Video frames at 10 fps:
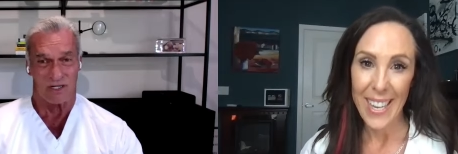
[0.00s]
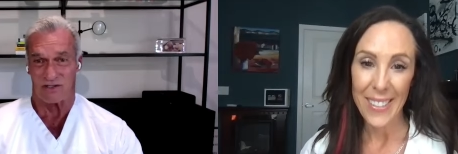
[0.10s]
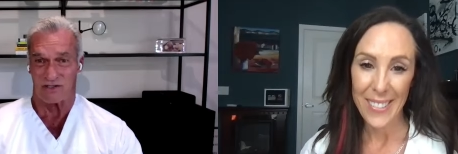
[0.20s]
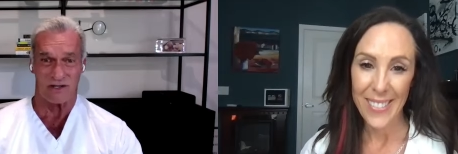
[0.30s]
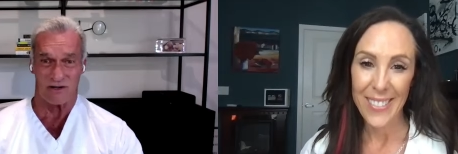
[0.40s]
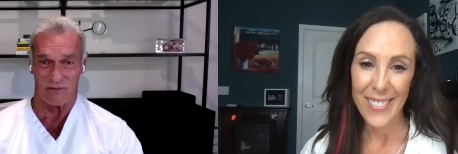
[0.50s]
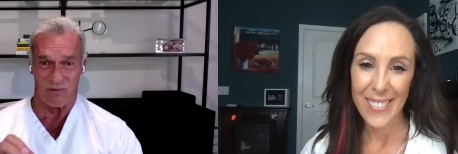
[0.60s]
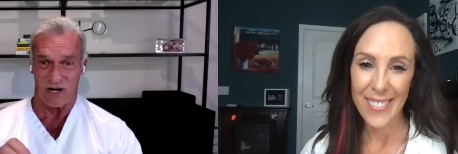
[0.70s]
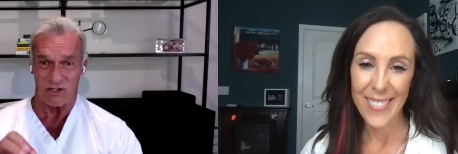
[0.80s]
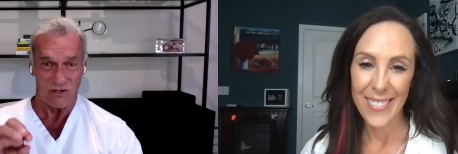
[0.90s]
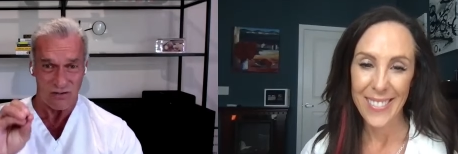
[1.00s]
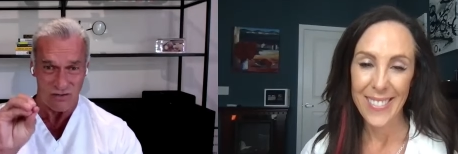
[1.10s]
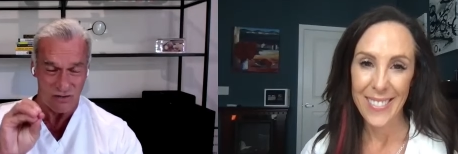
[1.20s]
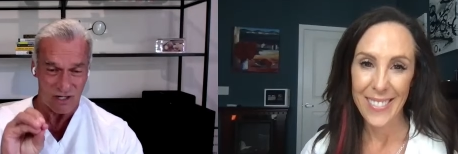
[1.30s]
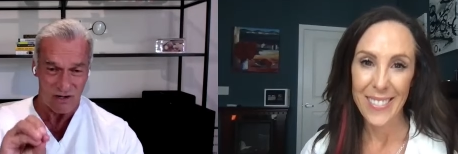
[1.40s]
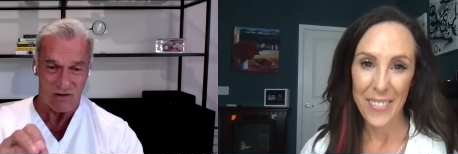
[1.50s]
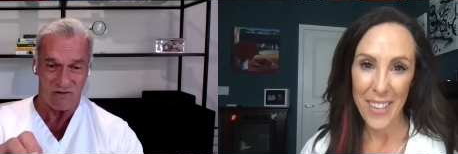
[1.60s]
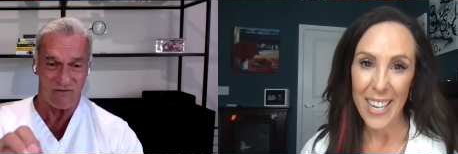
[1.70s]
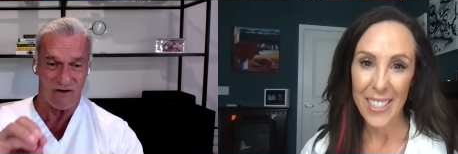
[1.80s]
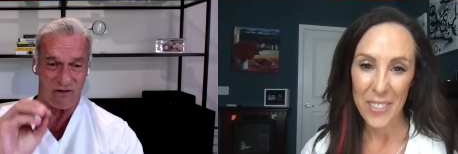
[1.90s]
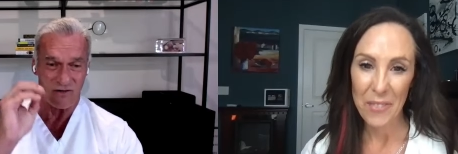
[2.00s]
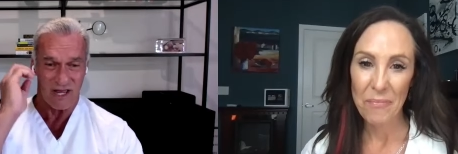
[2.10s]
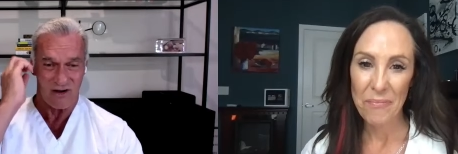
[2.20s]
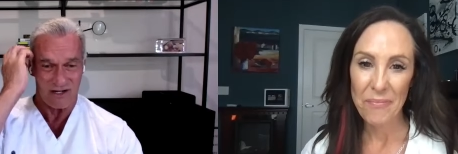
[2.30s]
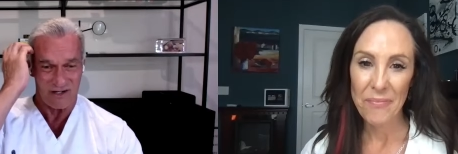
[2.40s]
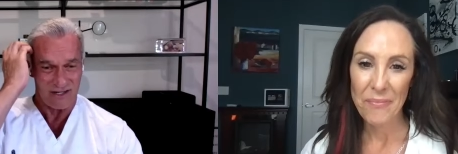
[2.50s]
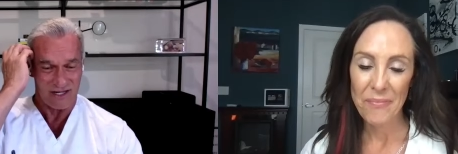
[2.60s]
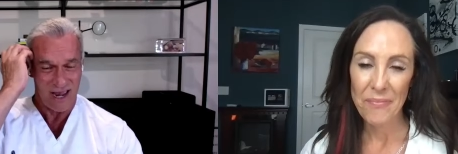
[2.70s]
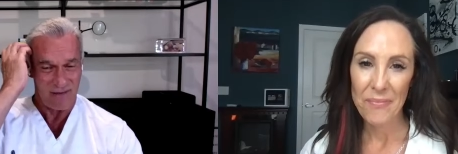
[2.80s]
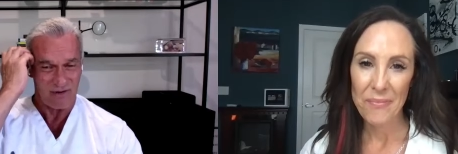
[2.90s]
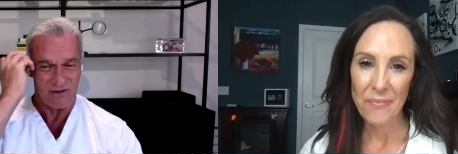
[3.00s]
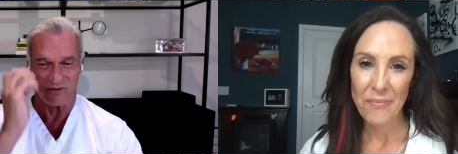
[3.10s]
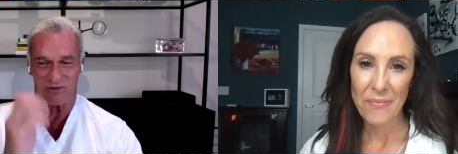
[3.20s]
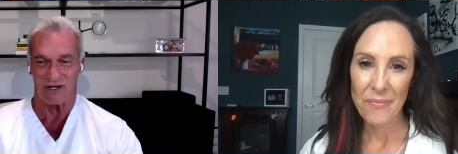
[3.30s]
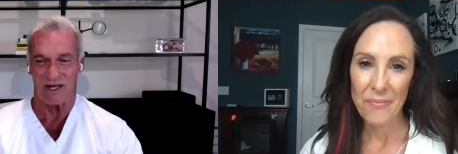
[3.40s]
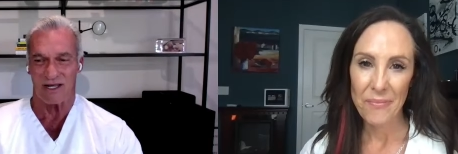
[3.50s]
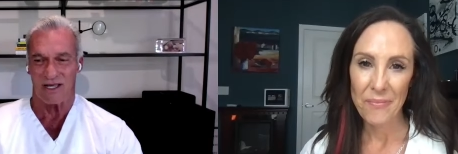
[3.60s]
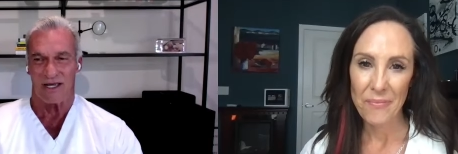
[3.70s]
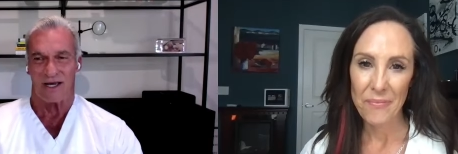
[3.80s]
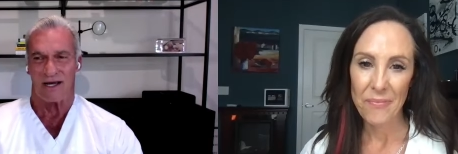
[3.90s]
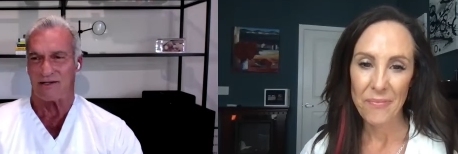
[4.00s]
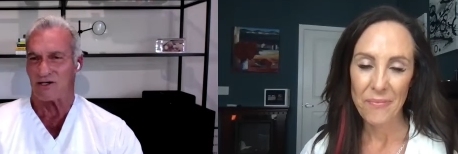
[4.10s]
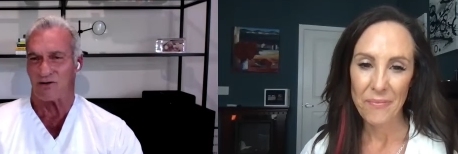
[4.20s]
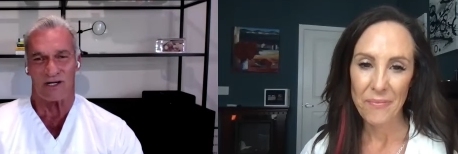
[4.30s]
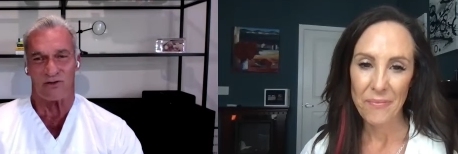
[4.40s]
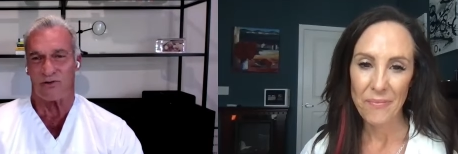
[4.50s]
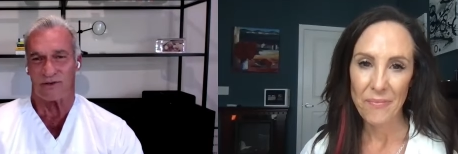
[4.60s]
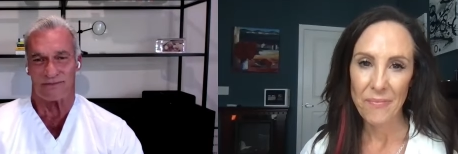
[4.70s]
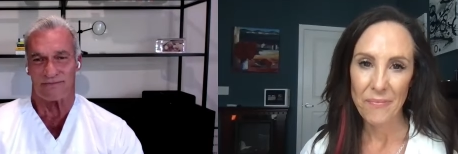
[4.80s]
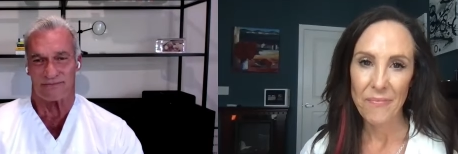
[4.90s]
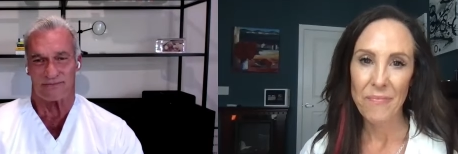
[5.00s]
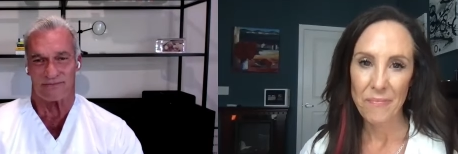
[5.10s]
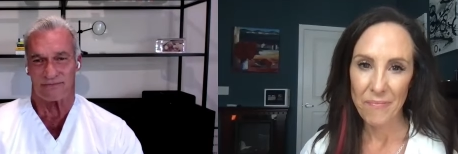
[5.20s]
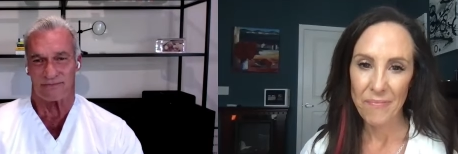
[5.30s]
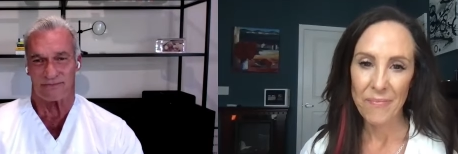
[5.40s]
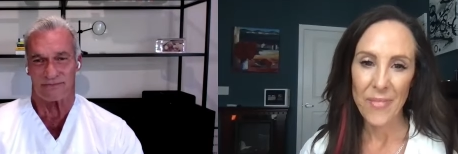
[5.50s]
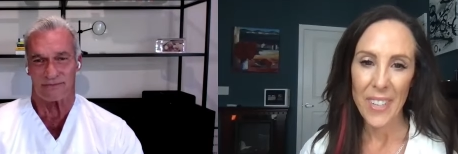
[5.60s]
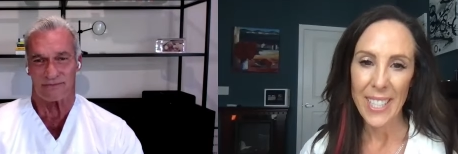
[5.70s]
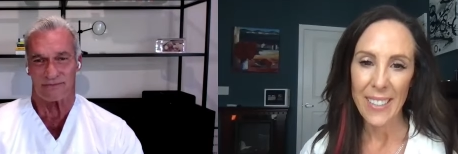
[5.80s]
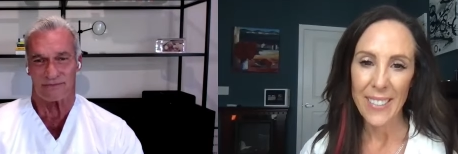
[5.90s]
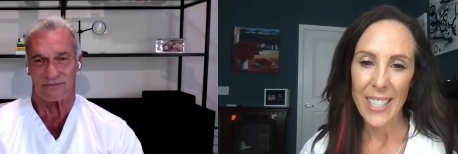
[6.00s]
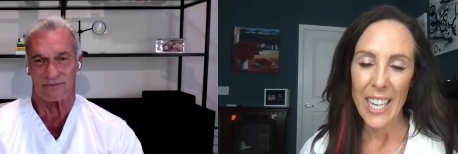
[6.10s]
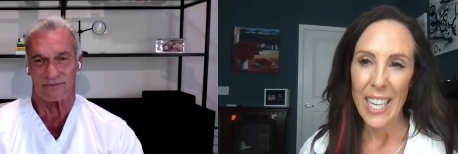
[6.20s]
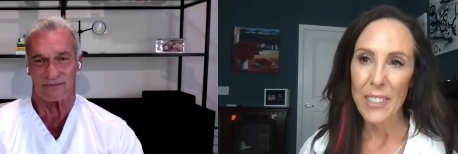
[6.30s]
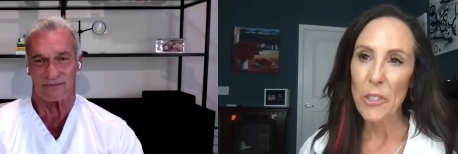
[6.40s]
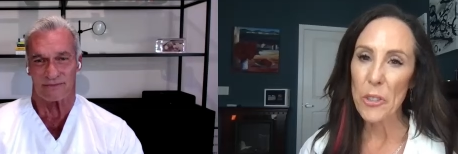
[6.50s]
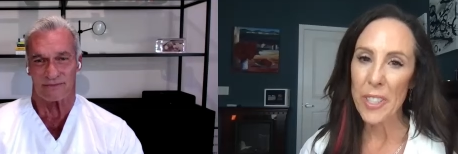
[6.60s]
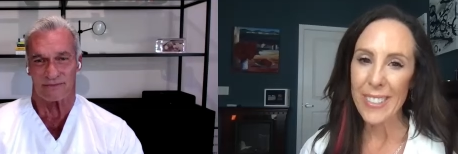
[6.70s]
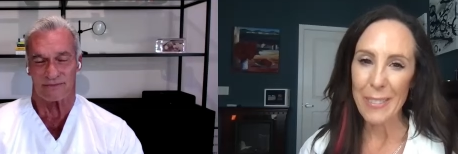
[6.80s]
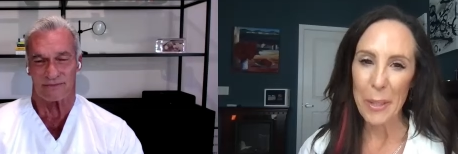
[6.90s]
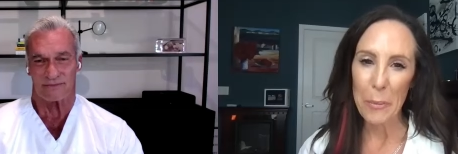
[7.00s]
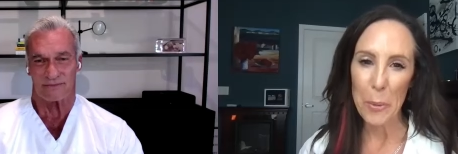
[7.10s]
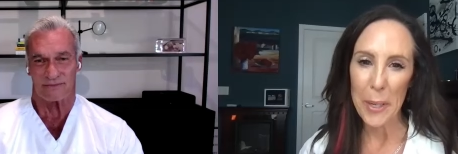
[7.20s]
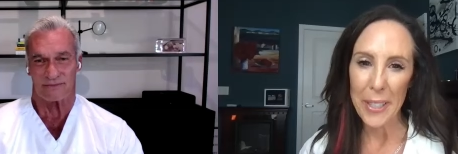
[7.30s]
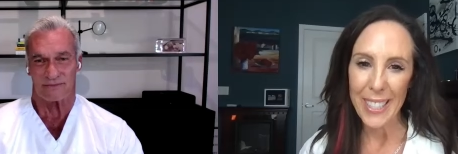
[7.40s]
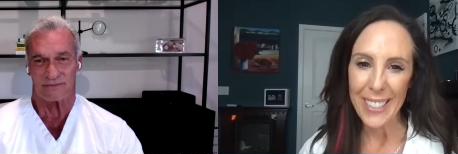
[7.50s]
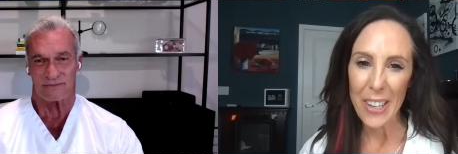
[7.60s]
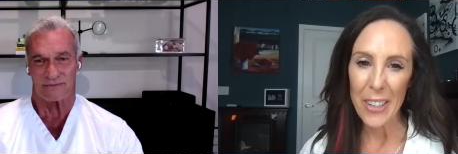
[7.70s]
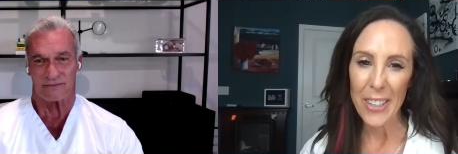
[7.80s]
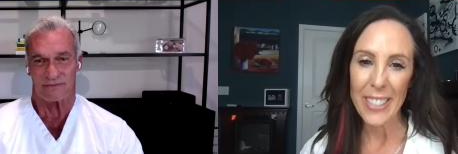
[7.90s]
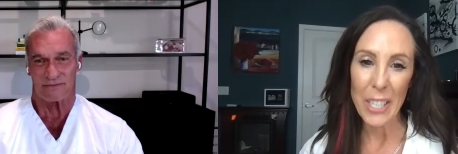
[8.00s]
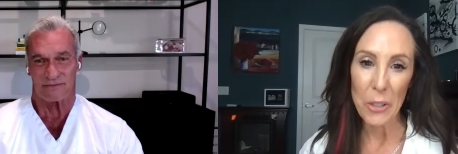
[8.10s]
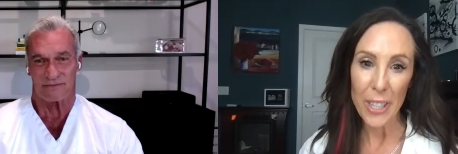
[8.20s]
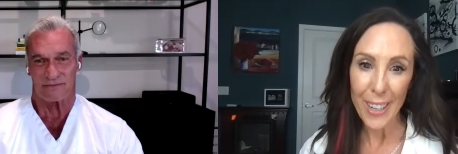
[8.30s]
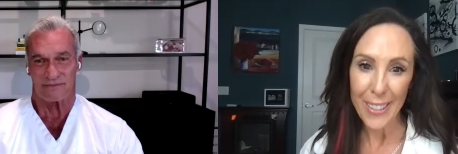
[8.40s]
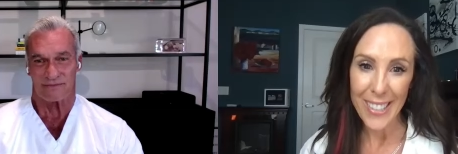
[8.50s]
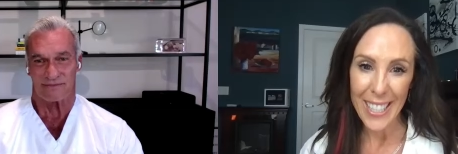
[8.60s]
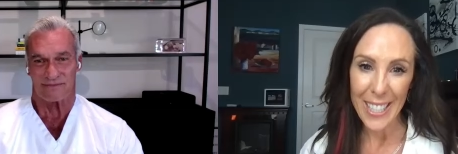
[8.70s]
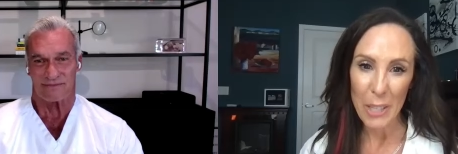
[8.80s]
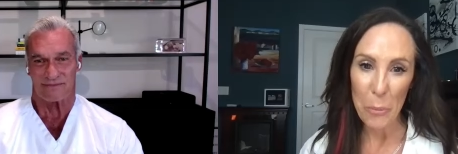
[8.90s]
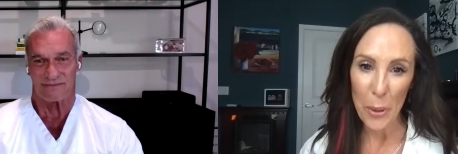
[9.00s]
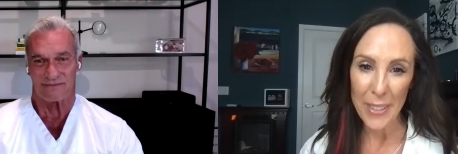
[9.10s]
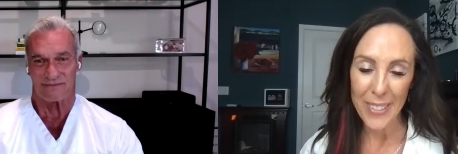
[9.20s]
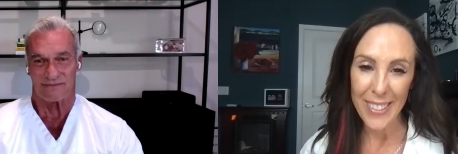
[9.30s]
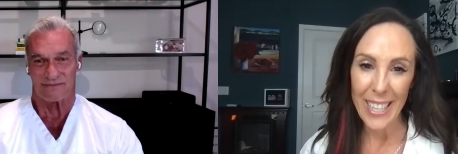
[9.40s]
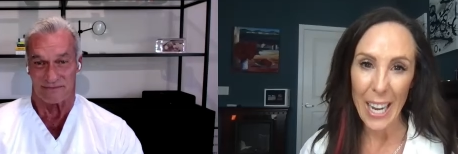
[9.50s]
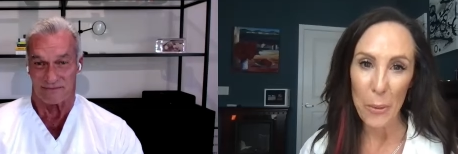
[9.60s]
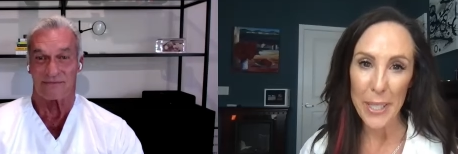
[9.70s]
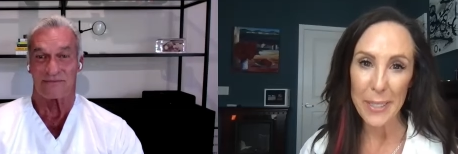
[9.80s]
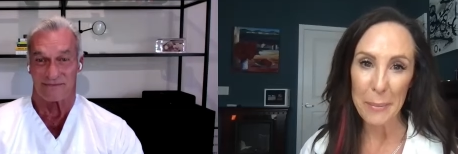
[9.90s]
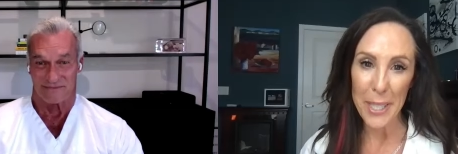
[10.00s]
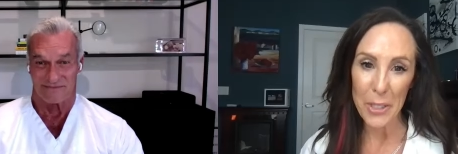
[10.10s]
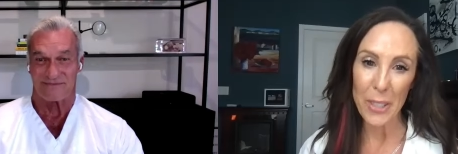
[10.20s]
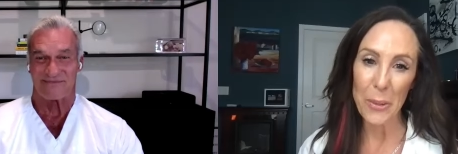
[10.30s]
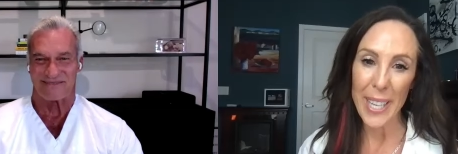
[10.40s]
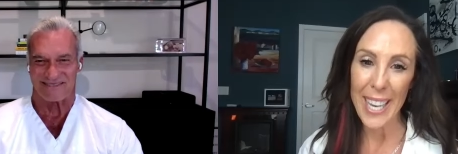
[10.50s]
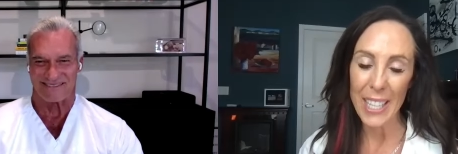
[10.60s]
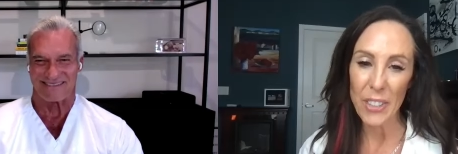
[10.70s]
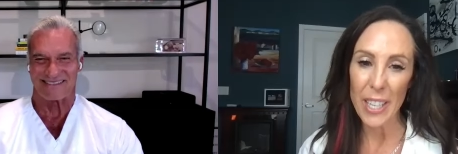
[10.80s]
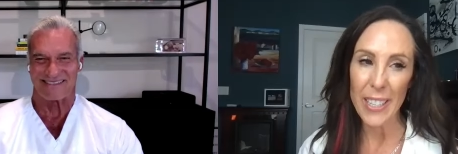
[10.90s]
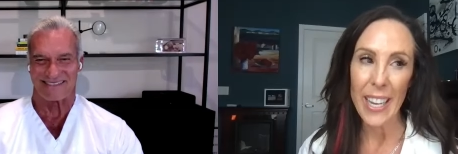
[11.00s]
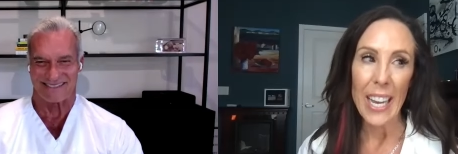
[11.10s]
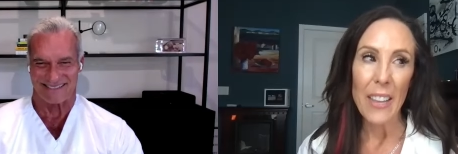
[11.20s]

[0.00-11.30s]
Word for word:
Speaker 1: yes. because it's under pressure, so it can go right. farther down into the capillaries and whatnot. Uh, it's a great tool.
Speaker 2: Mm, fantastic. It's interesting because I've been preparing a talk on nitric oxide and the importance and how we diminish as we age. And